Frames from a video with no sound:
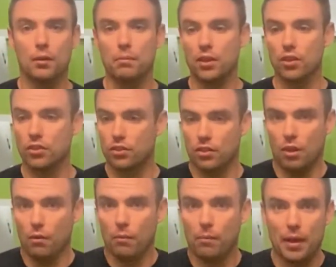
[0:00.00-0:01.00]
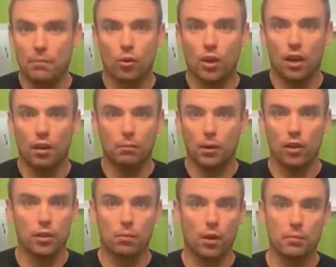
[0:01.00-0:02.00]
because, you know, when people can't buy
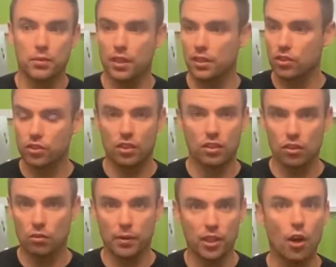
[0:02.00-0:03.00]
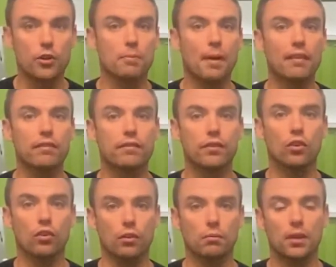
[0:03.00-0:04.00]
the properties, just that there'll be no demand
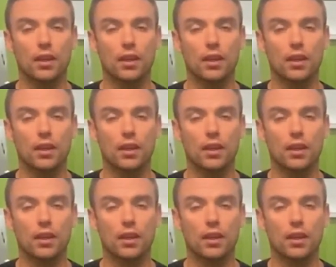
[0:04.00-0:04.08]
for them.